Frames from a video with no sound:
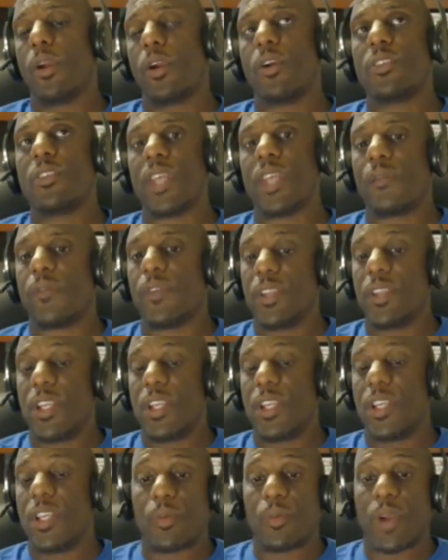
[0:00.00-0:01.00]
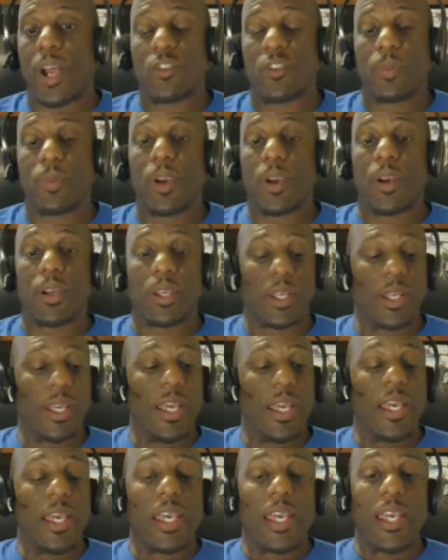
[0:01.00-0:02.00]
her definition of
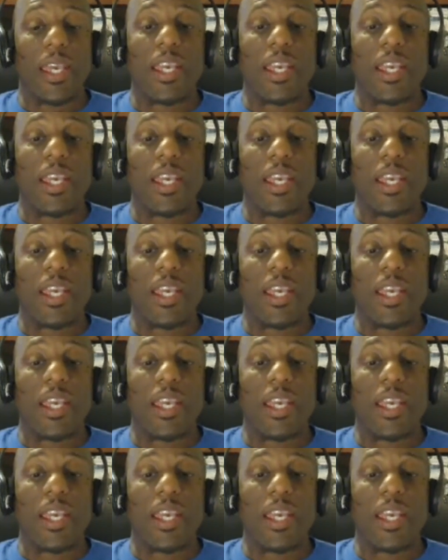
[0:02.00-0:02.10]
prosperity?